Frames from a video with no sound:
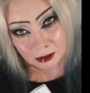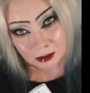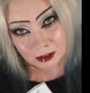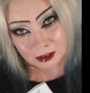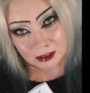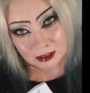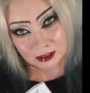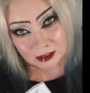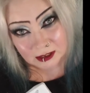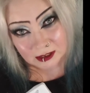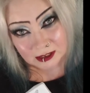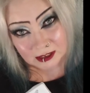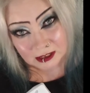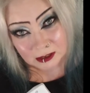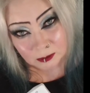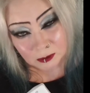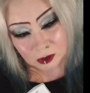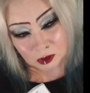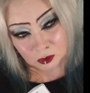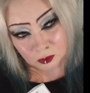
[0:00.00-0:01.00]
because
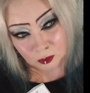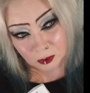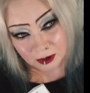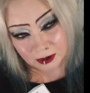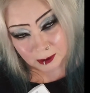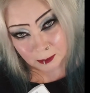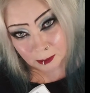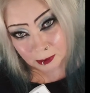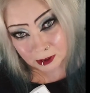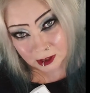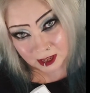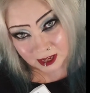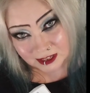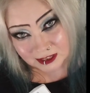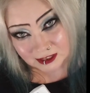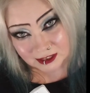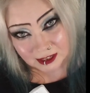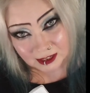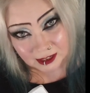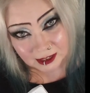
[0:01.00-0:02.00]
this was very
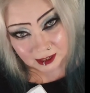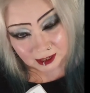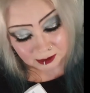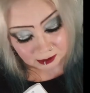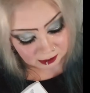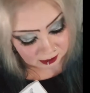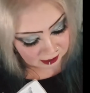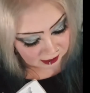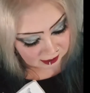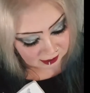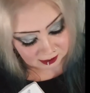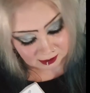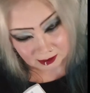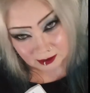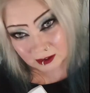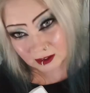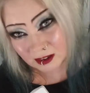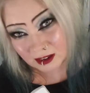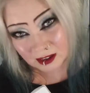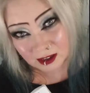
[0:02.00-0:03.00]
plastic and
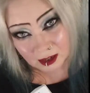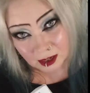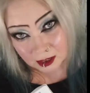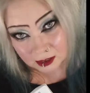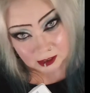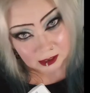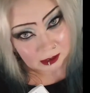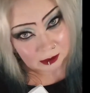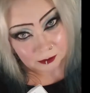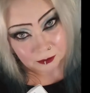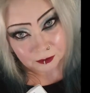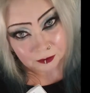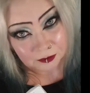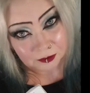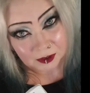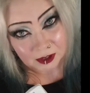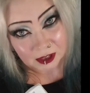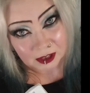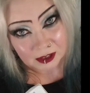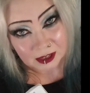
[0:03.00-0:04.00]
I didn't
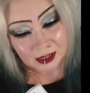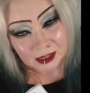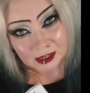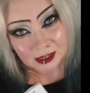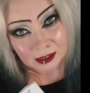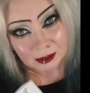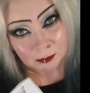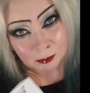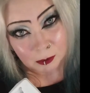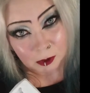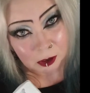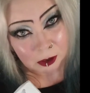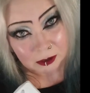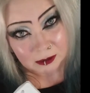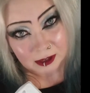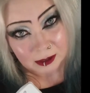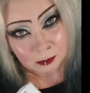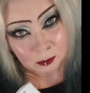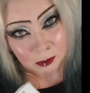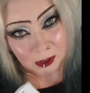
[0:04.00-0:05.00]
feel like it
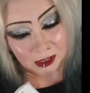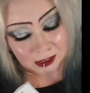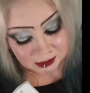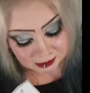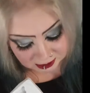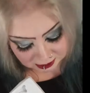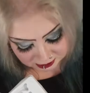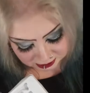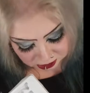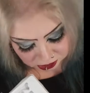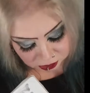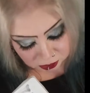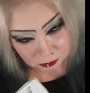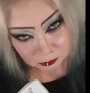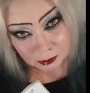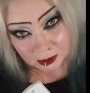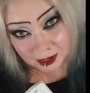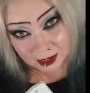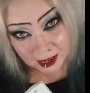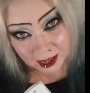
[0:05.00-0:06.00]
worked as well that it should.